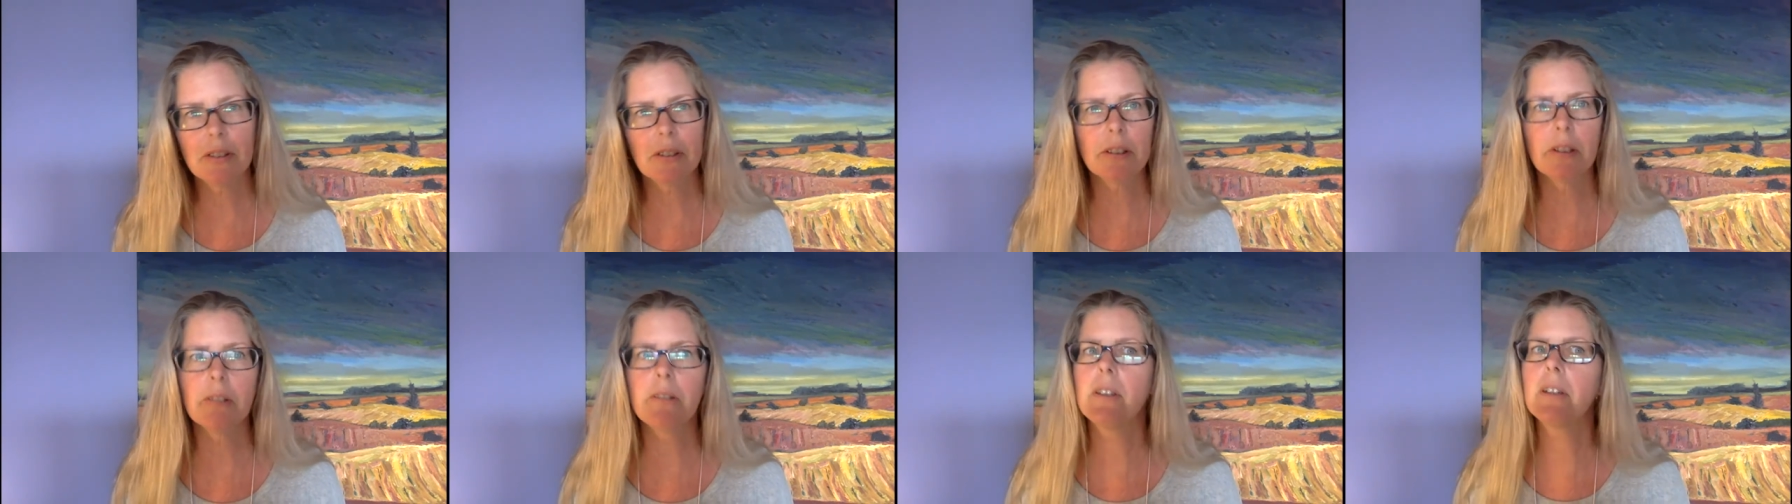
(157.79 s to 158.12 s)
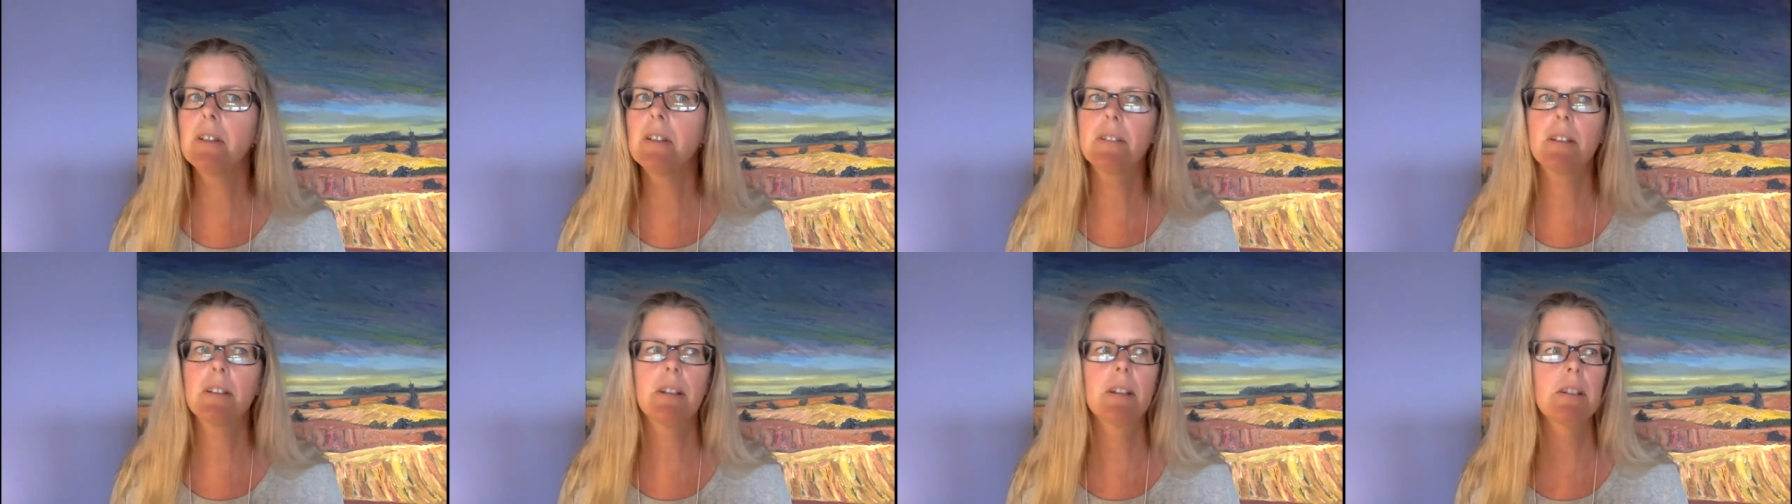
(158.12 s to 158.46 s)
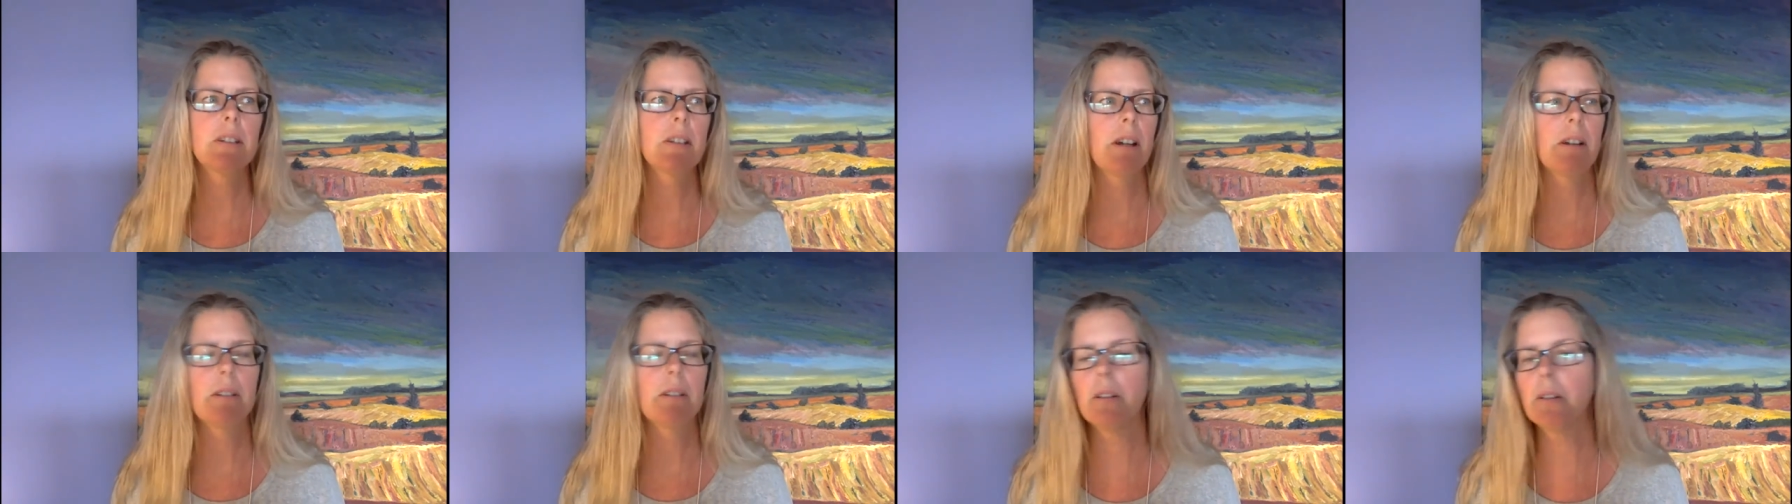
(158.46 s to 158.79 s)
So things
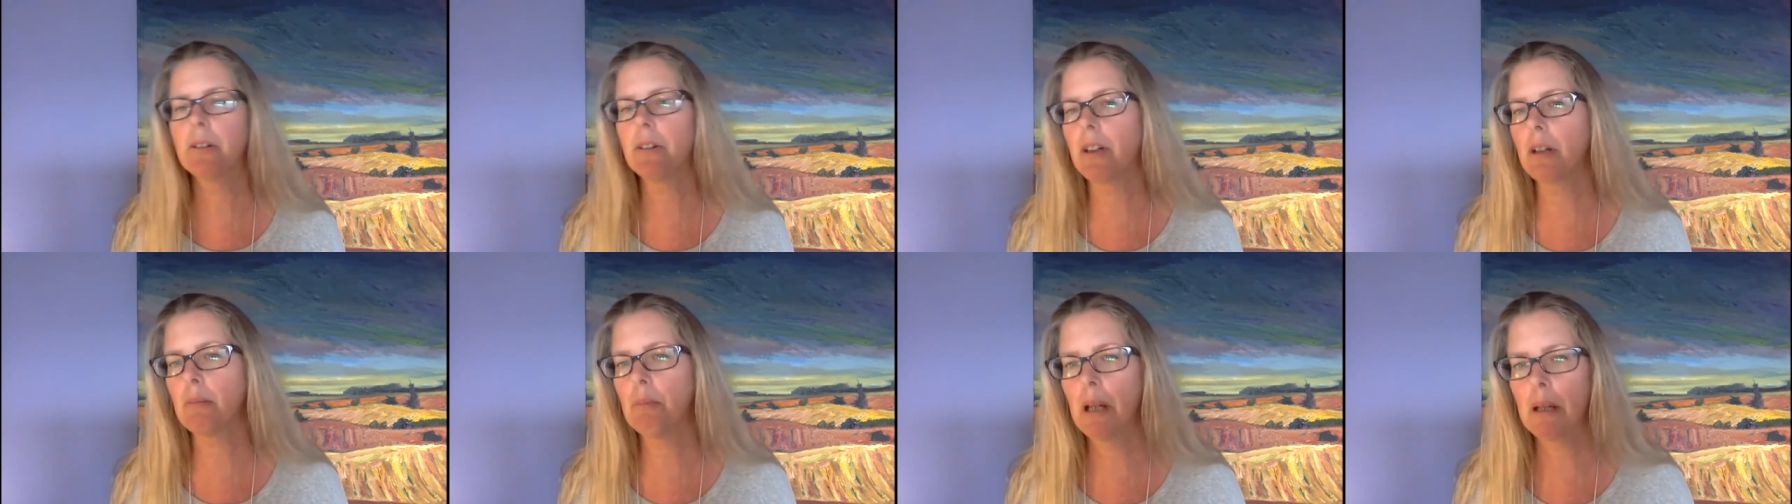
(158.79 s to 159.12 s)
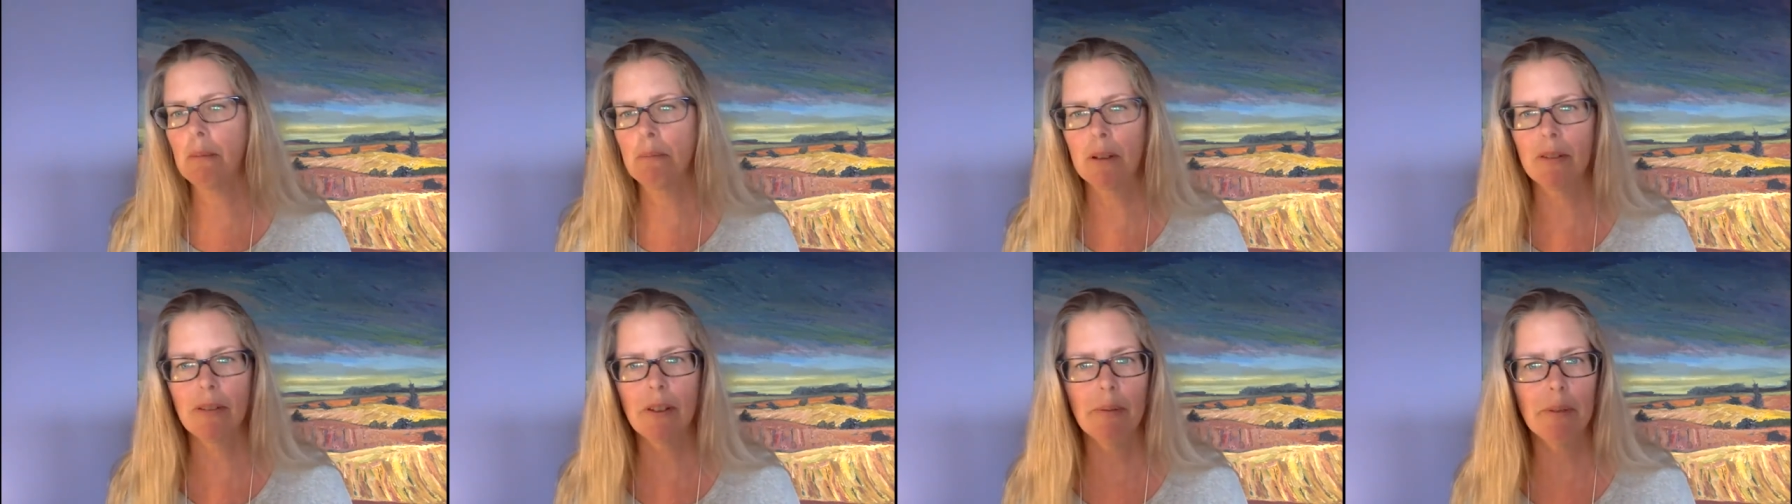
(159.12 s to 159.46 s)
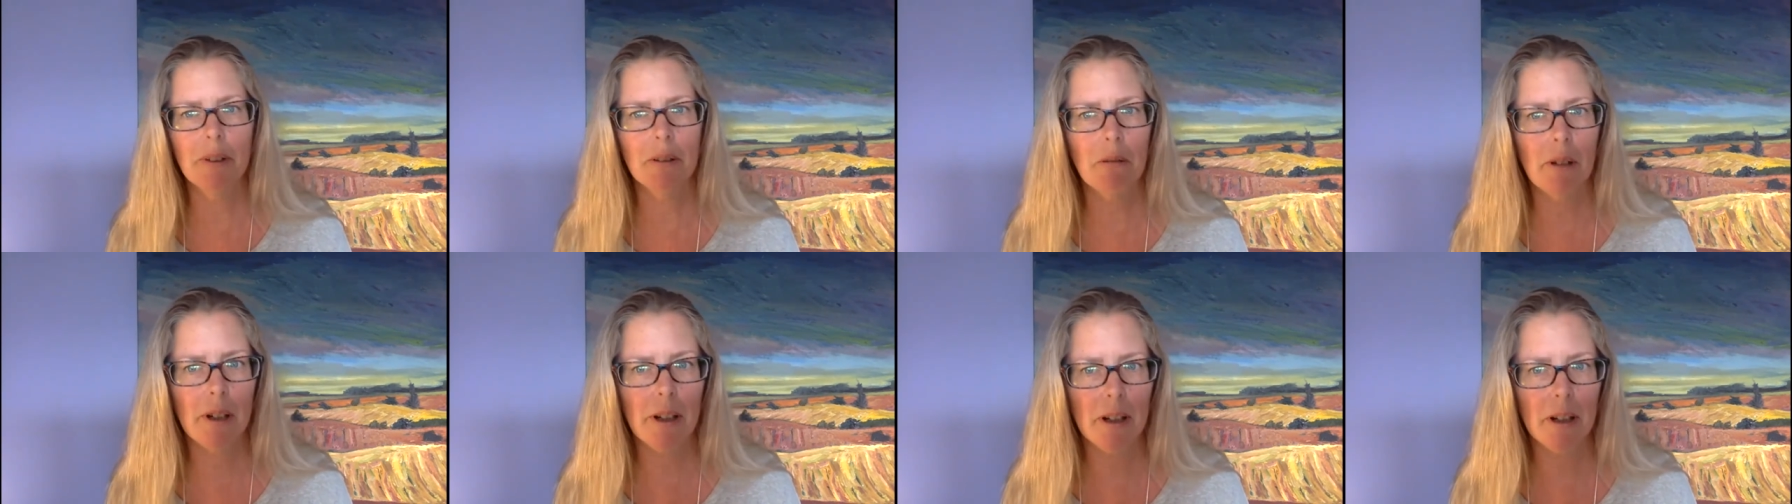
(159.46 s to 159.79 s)
like downloading a paper from
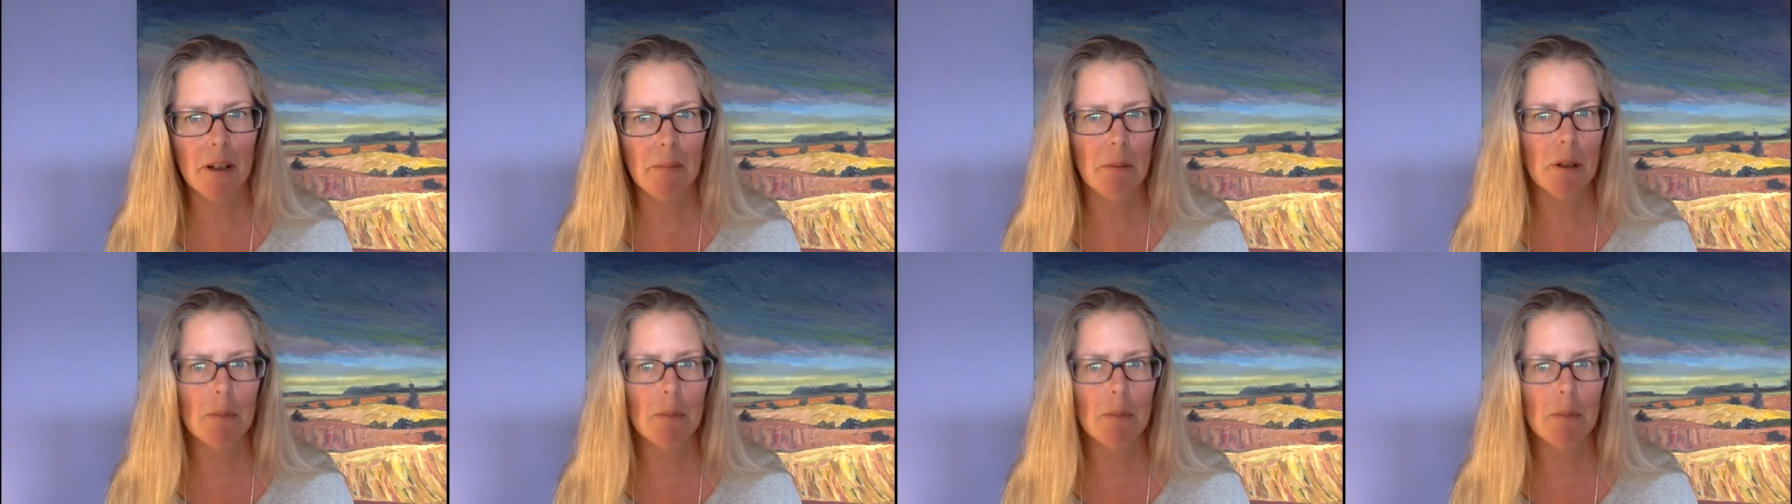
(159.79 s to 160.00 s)
the web